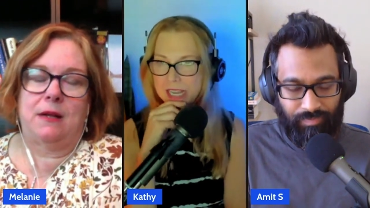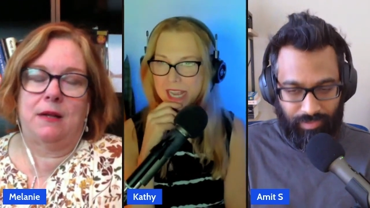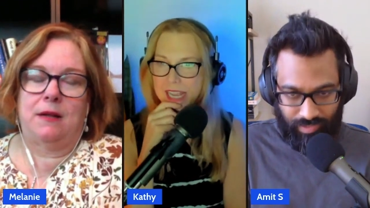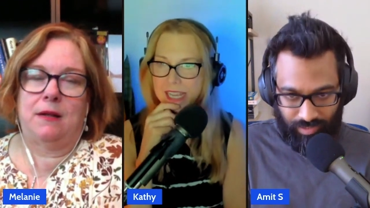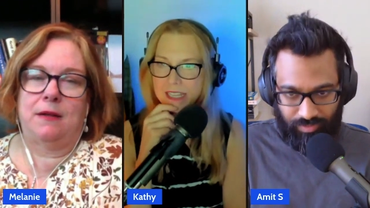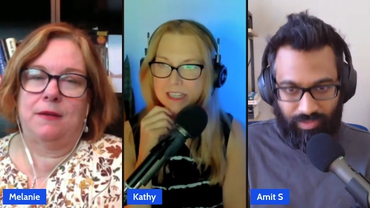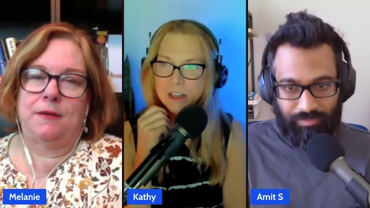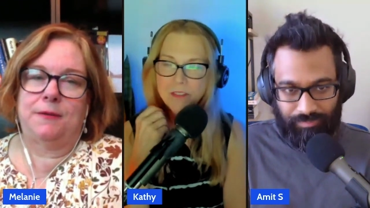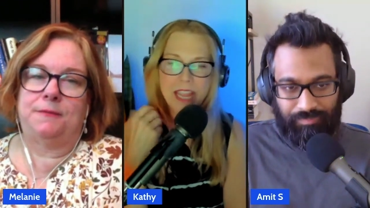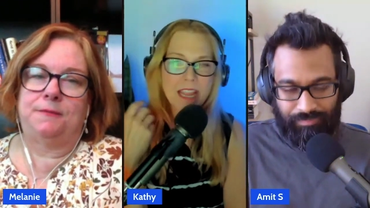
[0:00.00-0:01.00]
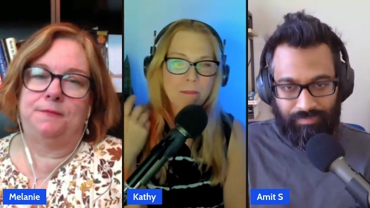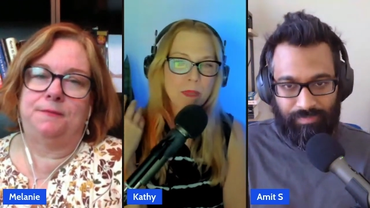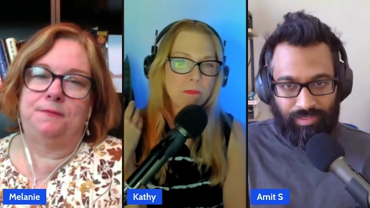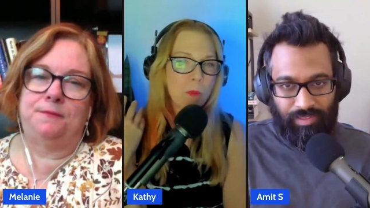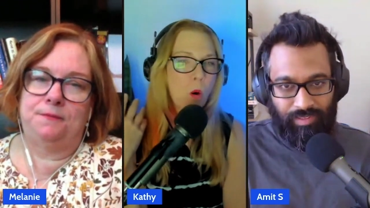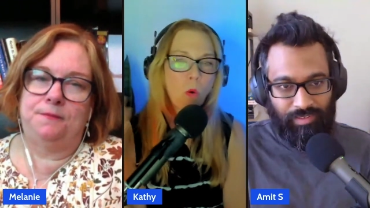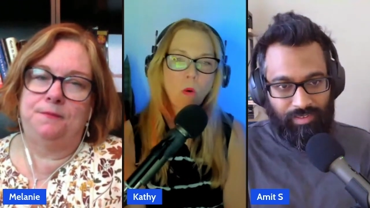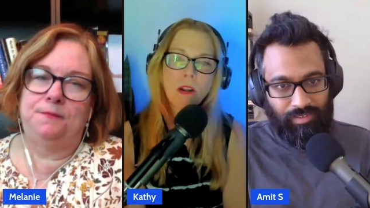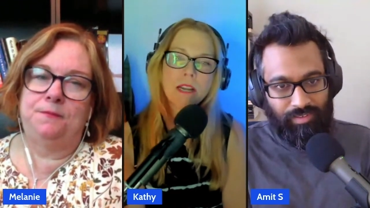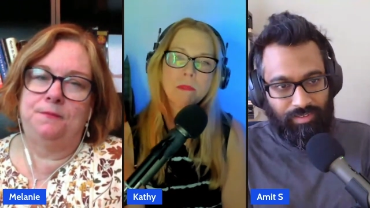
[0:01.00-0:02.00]
Speaker 1: and exactly right. you know they have been
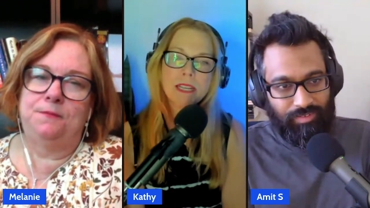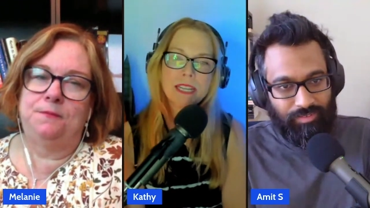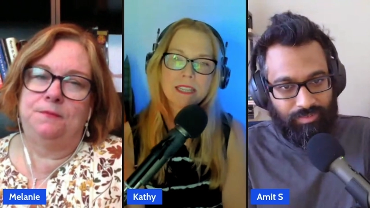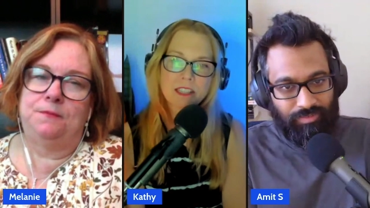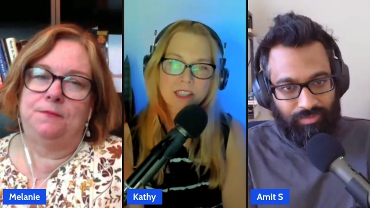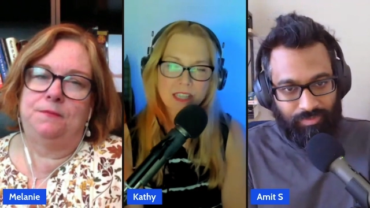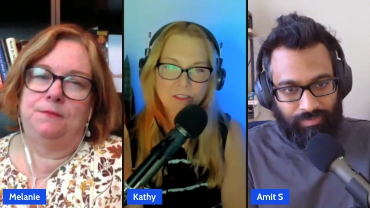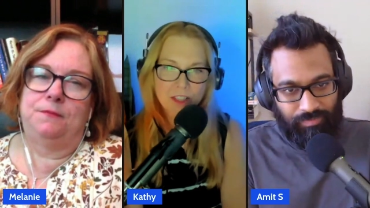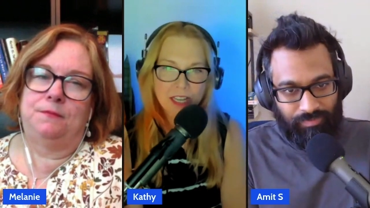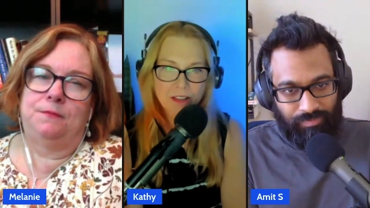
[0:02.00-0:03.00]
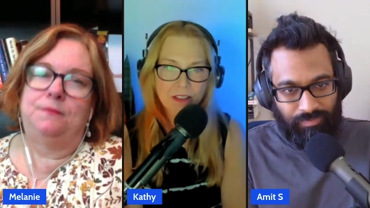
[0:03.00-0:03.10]
pouring money into stuff. Now